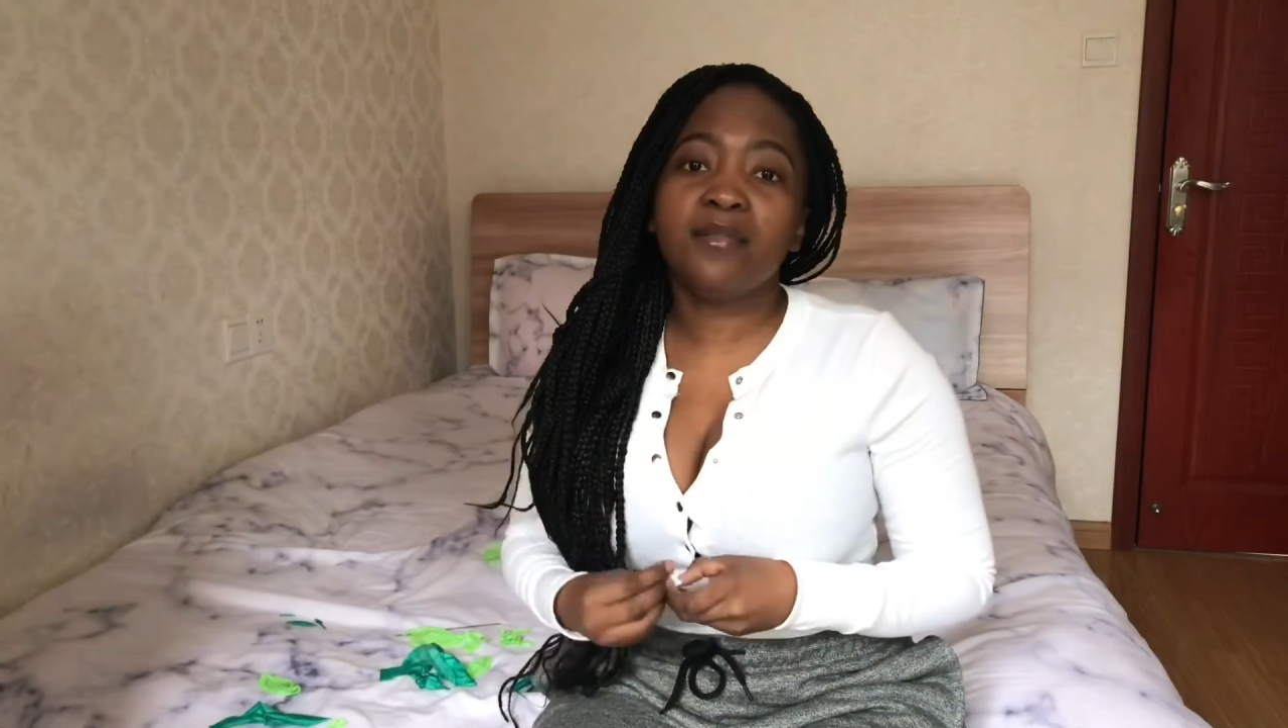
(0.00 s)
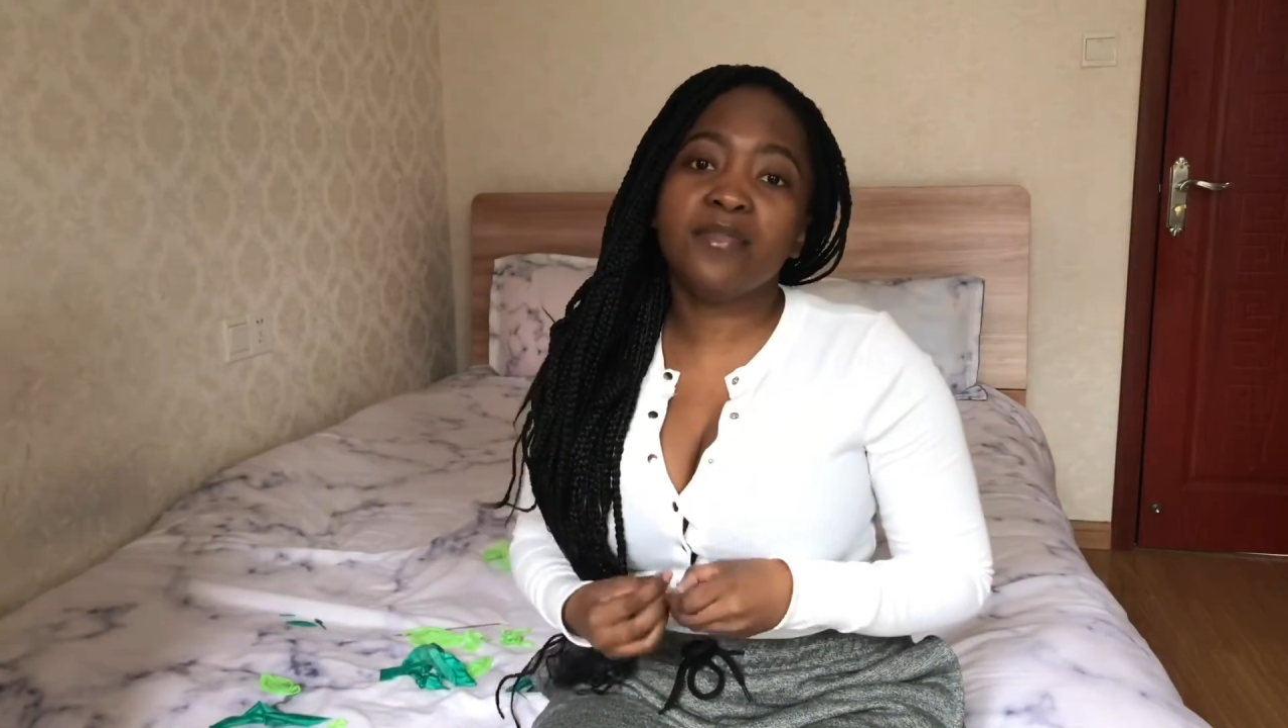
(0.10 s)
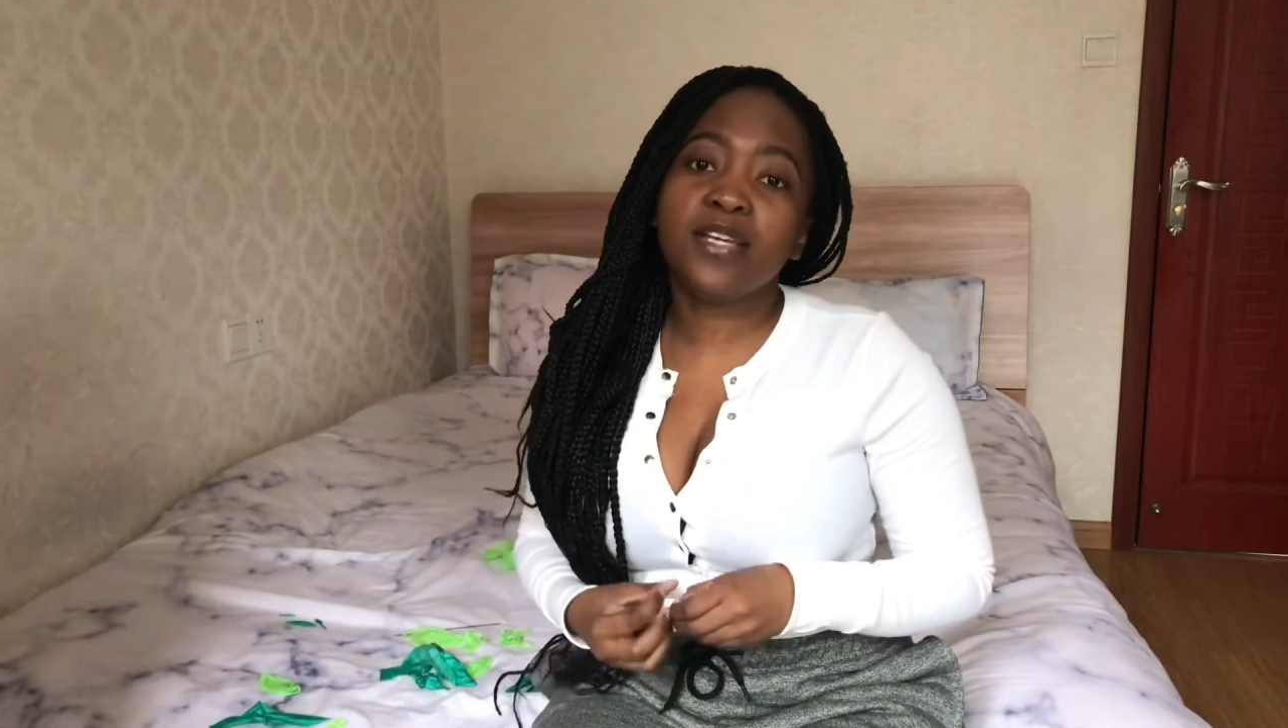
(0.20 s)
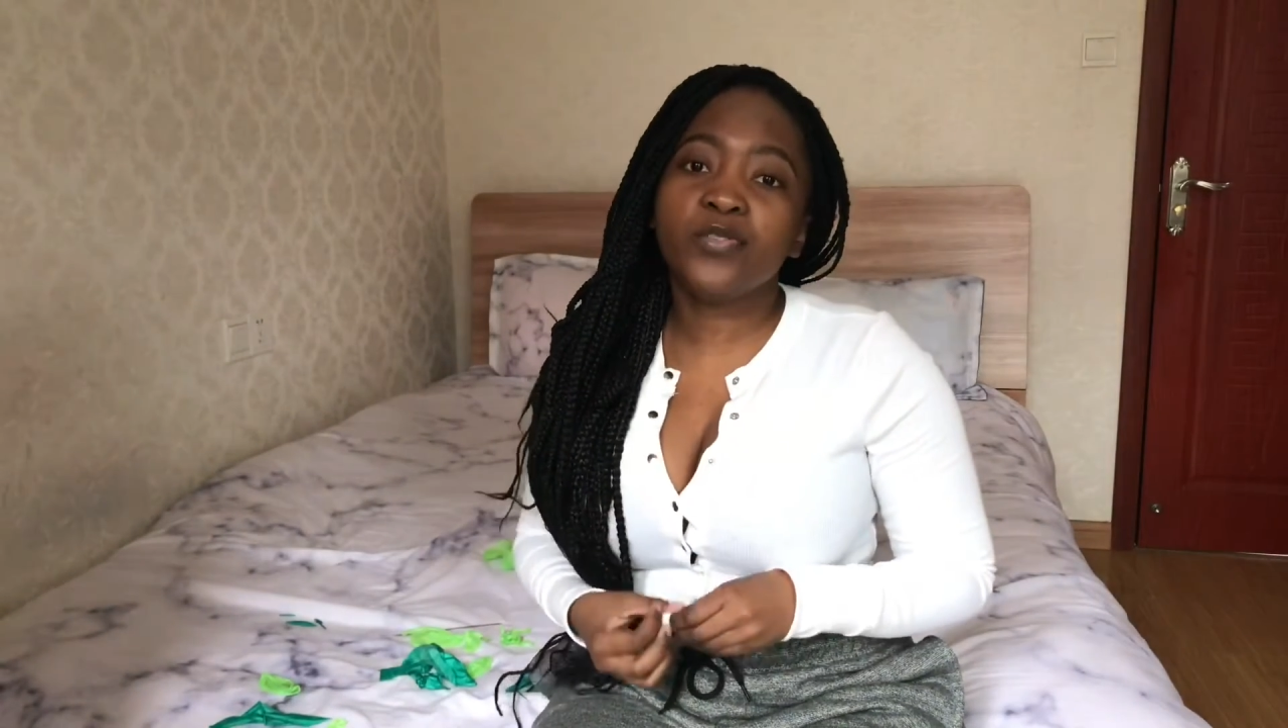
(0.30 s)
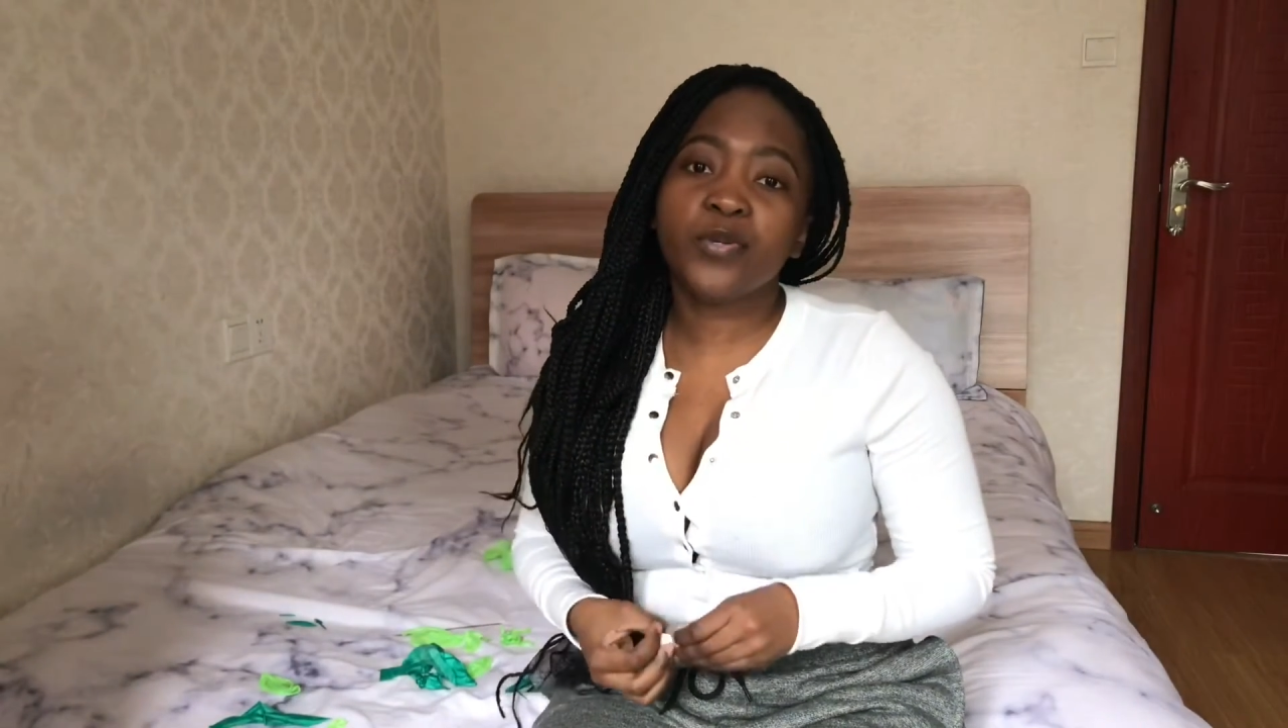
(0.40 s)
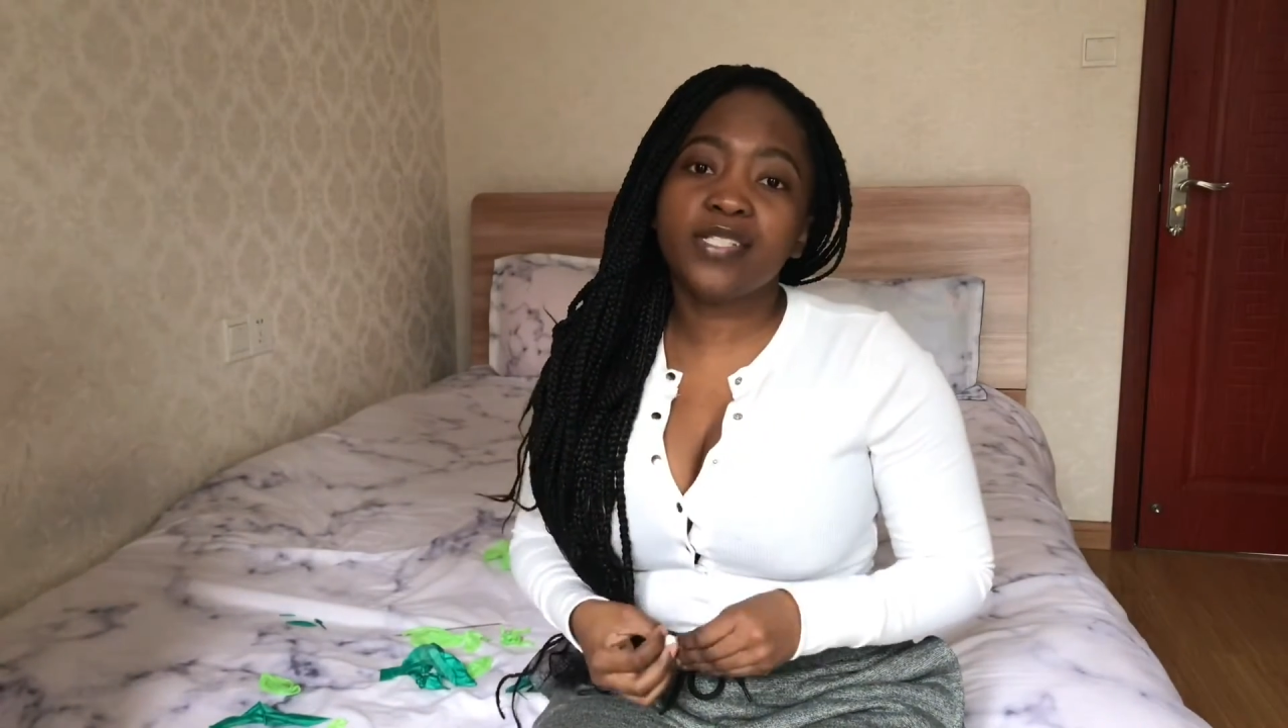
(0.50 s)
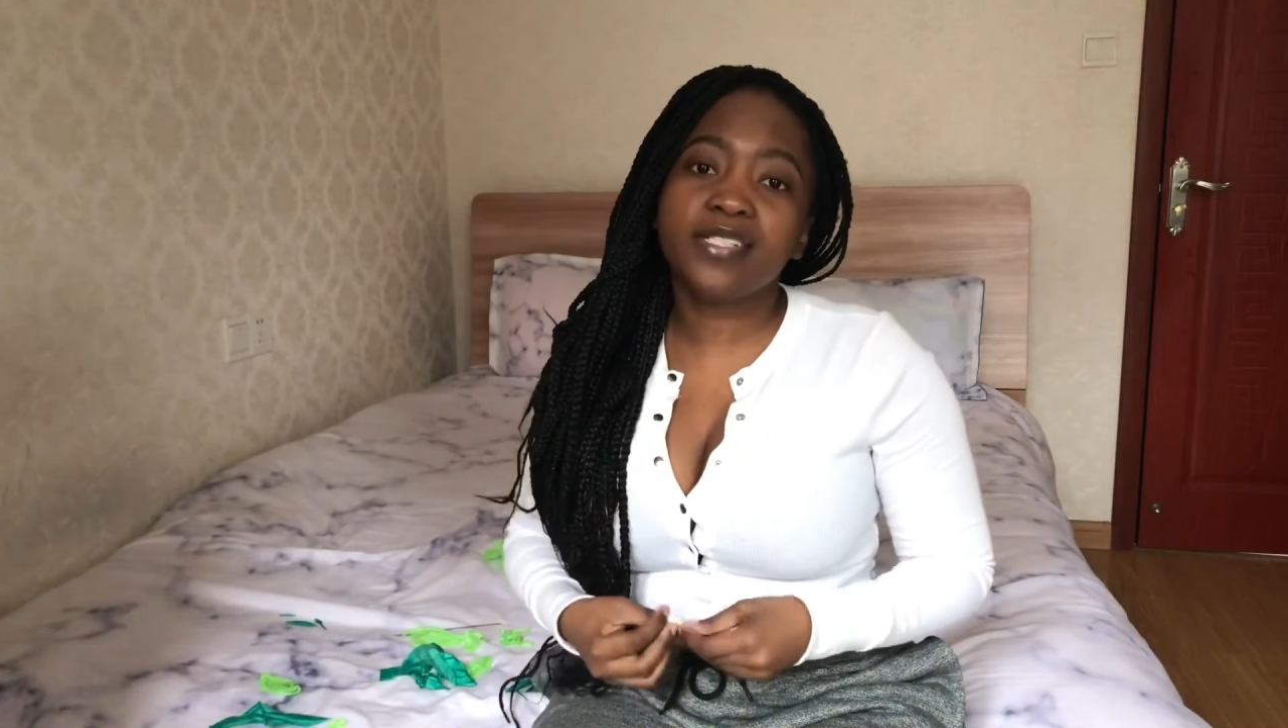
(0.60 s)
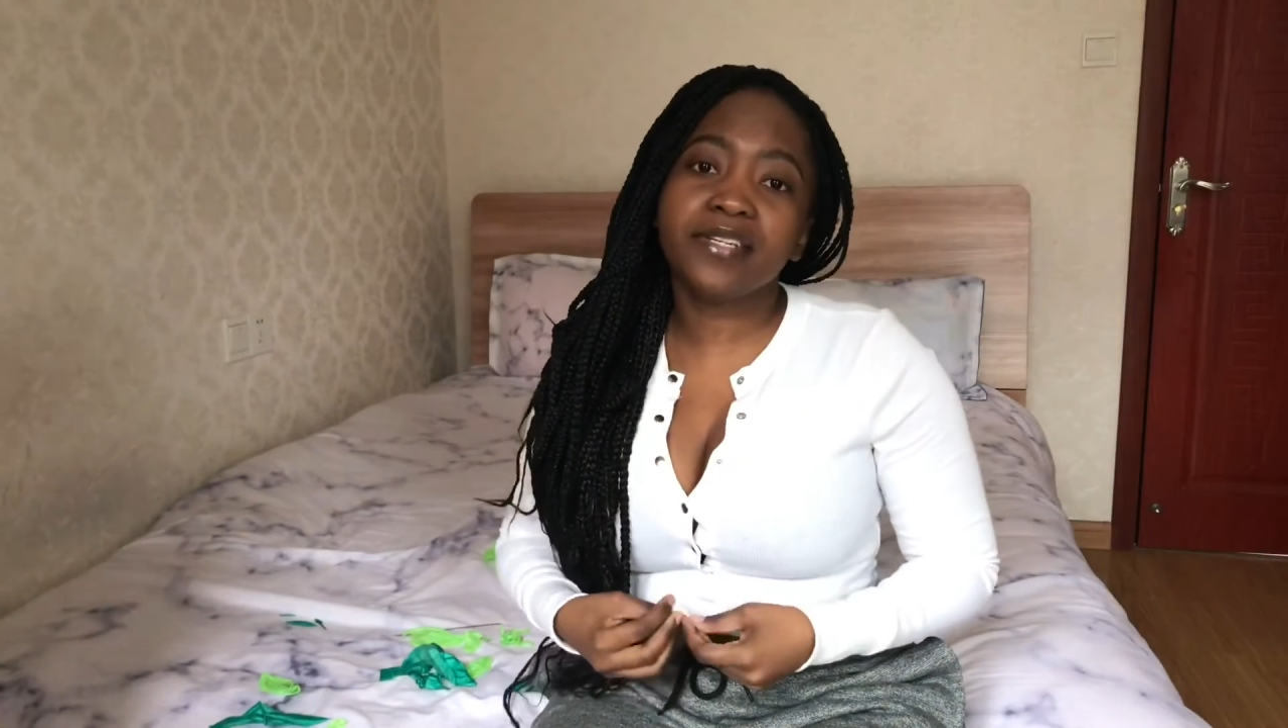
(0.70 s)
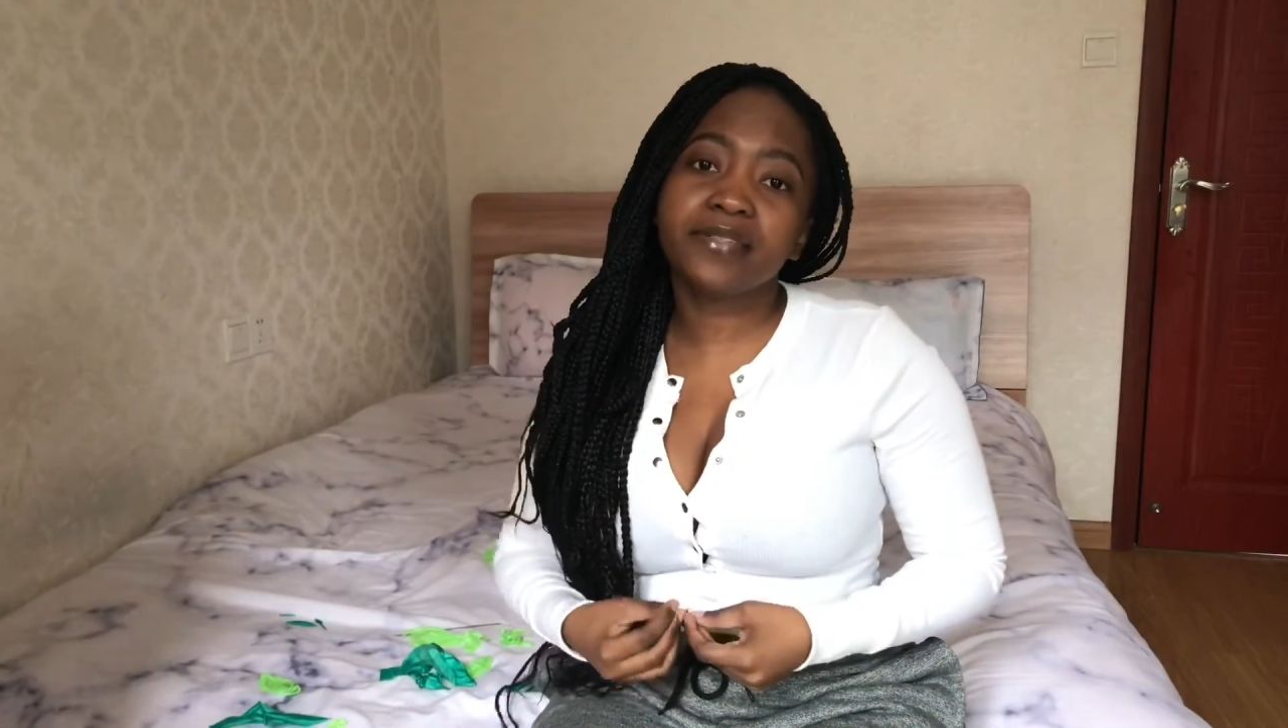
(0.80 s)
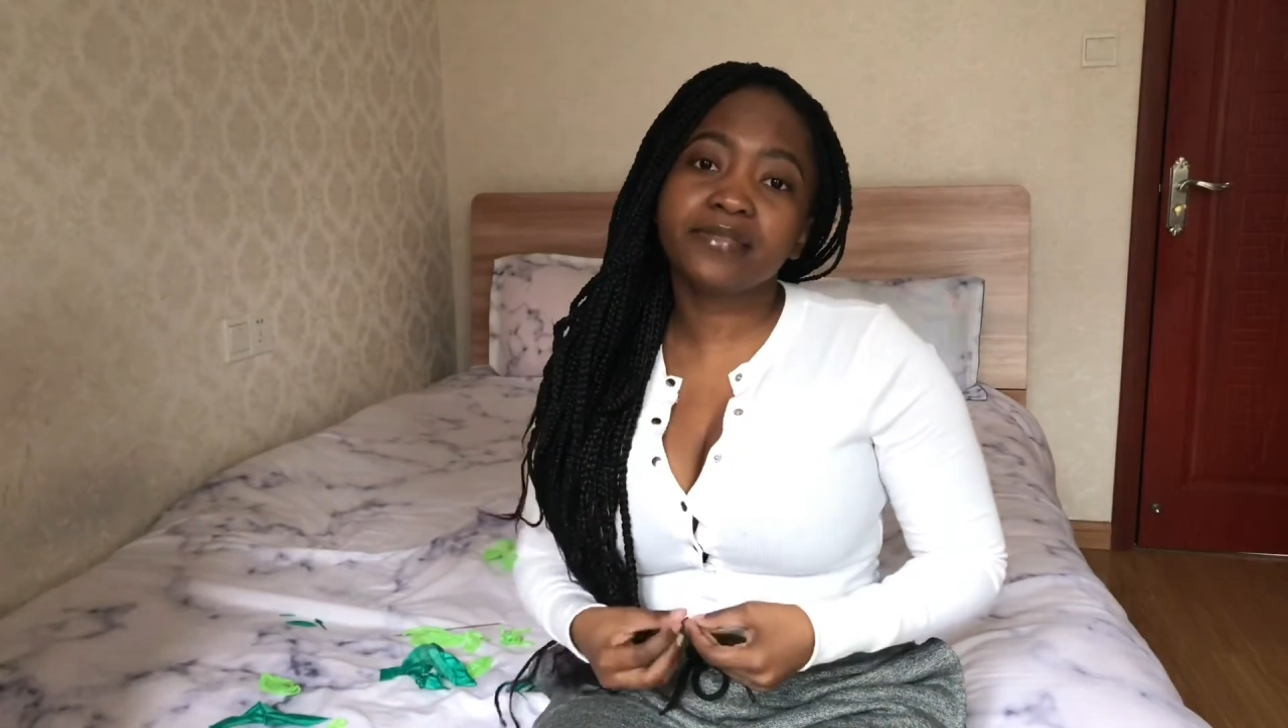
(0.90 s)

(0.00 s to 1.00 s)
interesting,